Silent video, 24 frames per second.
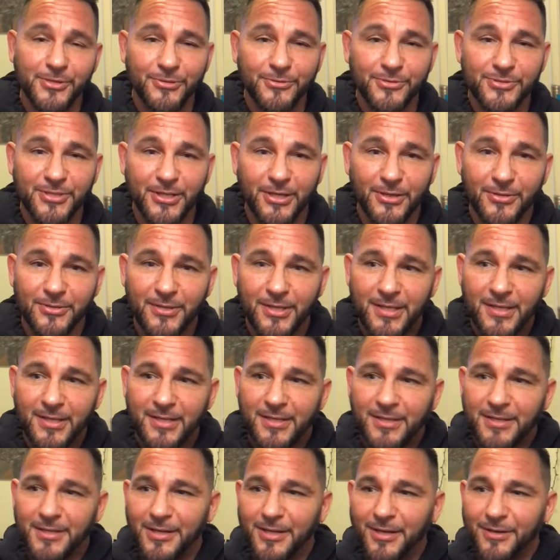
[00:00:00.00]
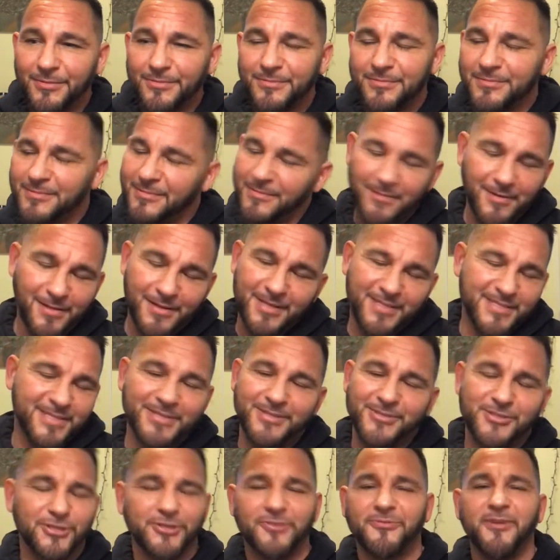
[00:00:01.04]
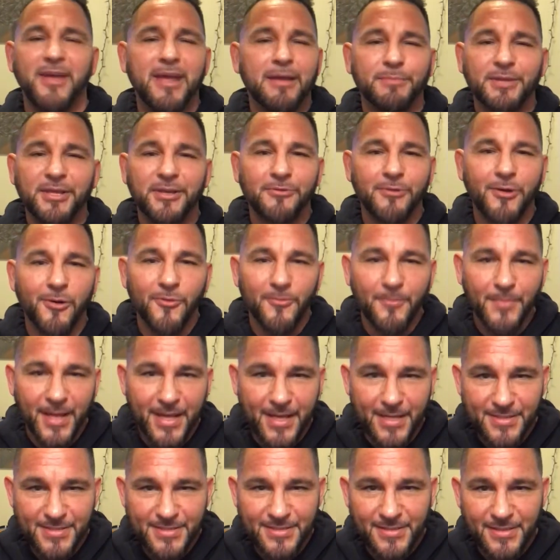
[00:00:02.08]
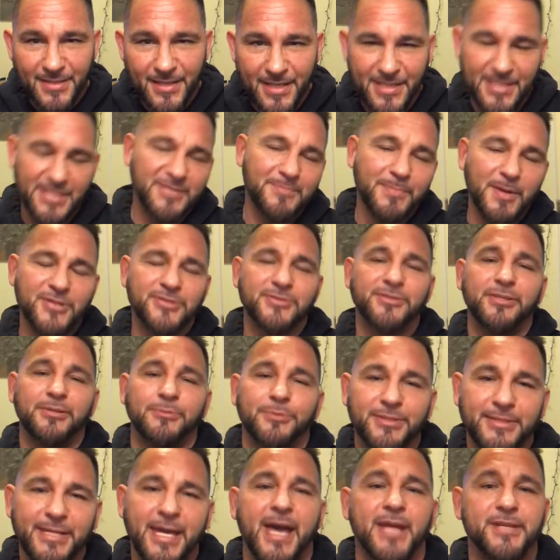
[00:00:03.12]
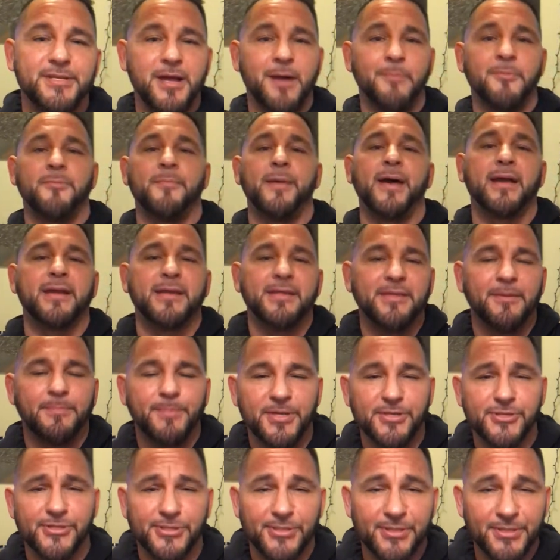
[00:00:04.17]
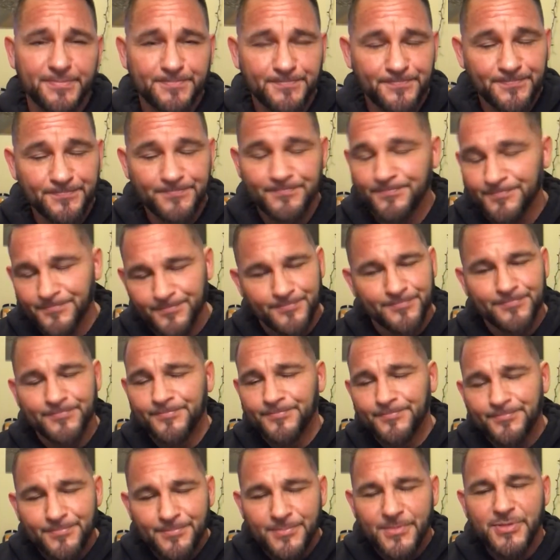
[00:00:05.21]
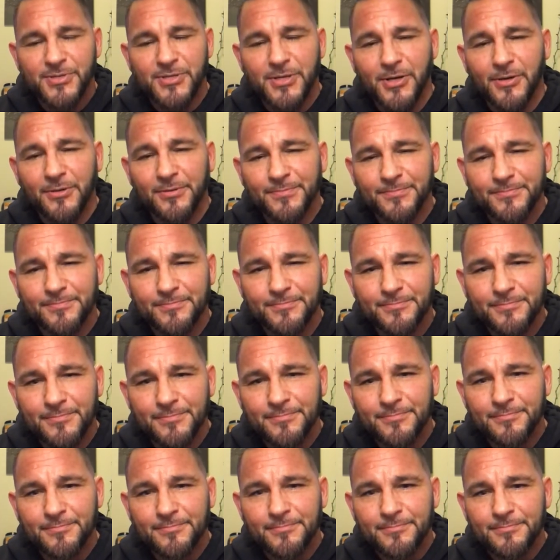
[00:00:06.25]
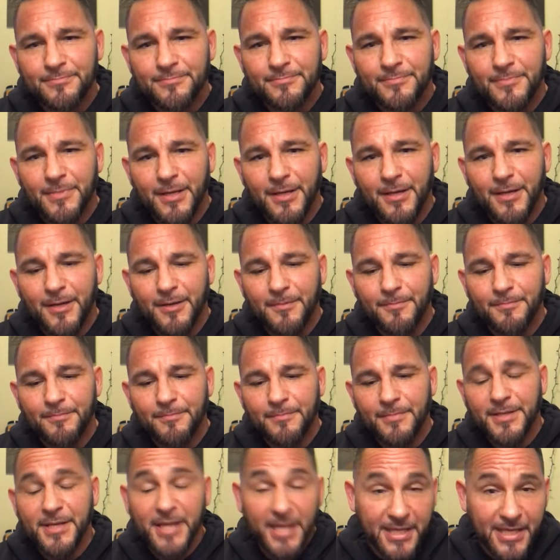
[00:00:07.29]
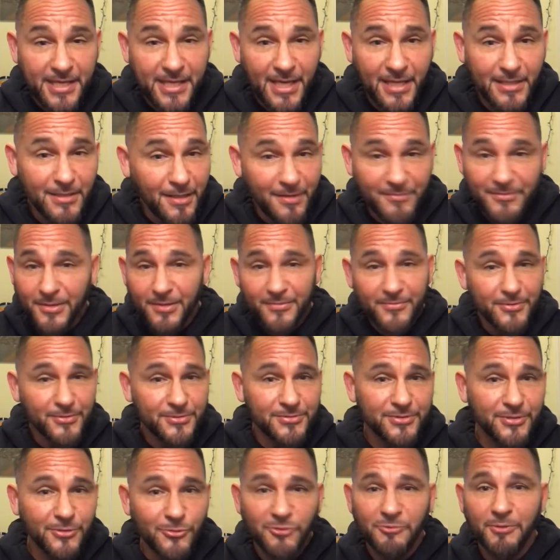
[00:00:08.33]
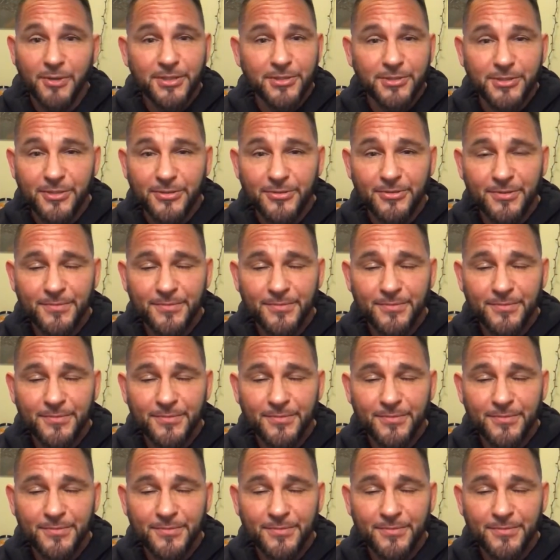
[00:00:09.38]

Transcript: So, this is just family growing pains, and especially with Dad coming back in the picture. So, and Nikki, I love you for doing what you do.